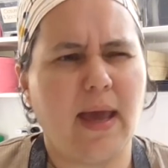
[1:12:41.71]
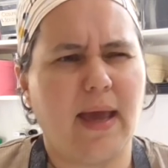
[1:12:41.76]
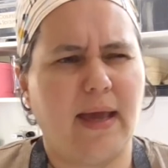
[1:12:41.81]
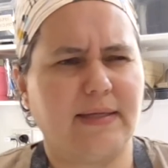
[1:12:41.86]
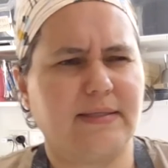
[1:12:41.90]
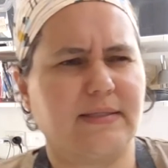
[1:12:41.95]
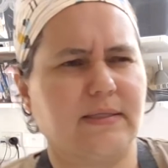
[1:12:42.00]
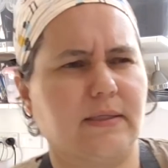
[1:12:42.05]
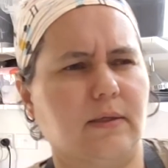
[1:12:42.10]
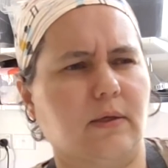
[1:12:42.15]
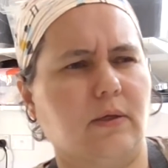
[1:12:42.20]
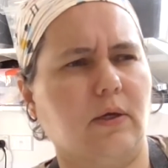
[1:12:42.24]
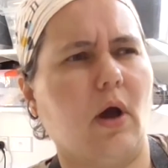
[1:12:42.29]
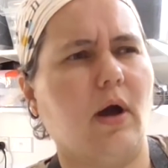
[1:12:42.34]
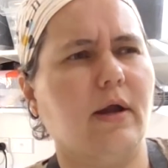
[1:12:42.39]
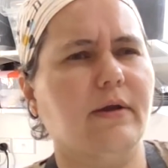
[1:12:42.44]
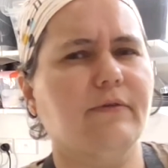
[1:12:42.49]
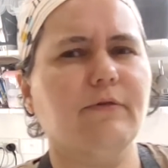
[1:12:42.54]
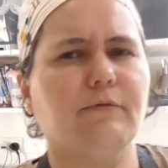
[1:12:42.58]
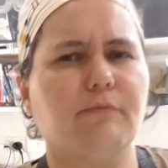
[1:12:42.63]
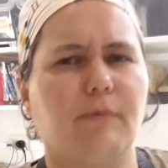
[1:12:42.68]
It's a
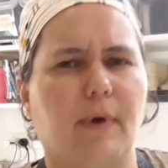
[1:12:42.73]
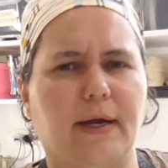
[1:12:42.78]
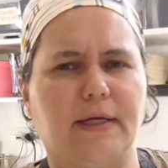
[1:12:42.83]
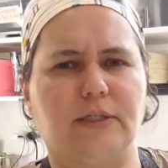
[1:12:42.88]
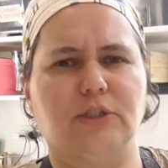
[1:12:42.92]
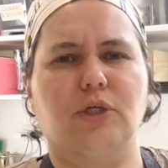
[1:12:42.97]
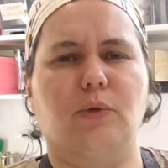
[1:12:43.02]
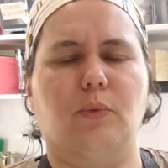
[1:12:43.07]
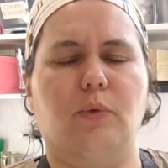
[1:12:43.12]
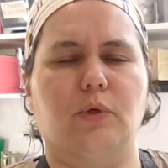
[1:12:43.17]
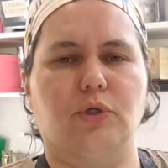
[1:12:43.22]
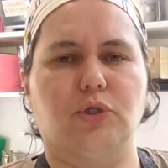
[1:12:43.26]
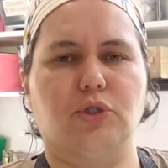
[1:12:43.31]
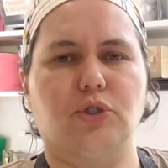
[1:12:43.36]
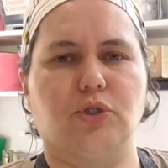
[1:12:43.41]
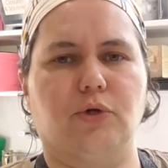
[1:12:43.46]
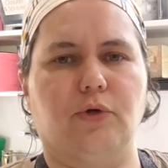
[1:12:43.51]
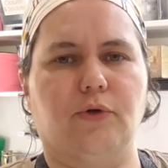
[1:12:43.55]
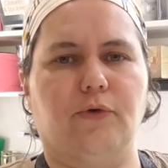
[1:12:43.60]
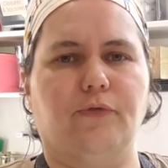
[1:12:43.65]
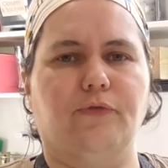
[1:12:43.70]
kind of a range I want
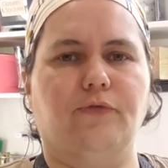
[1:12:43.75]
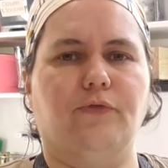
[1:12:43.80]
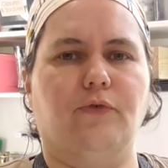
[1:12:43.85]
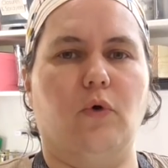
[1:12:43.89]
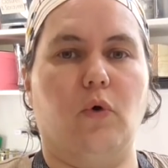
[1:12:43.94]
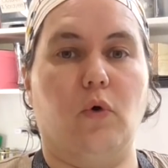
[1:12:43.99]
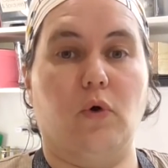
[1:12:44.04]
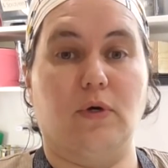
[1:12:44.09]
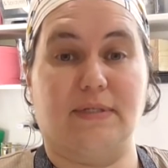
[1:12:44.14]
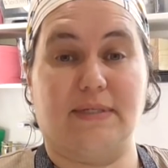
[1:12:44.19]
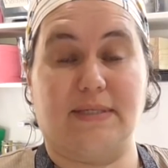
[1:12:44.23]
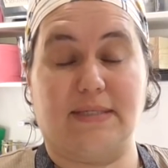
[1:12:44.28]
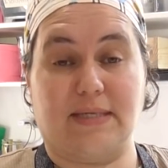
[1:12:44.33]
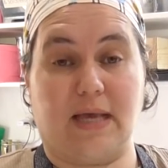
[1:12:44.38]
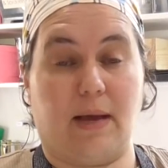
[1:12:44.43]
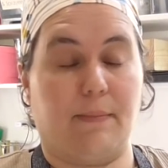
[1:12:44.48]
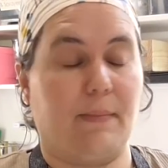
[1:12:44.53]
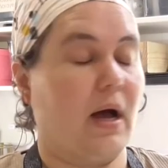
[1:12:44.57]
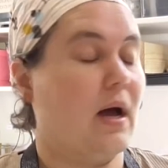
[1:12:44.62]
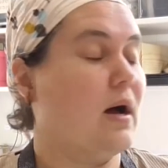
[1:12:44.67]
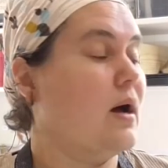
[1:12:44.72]
to do for
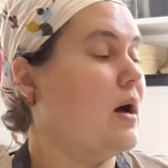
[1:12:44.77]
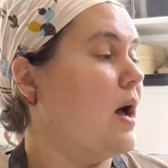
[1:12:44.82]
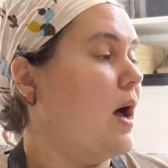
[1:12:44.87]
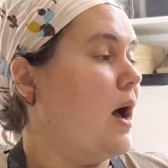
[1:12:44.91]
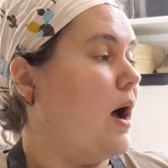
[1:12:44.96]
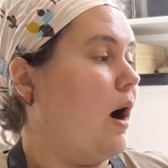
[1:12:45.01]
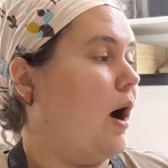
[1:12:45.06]
summer.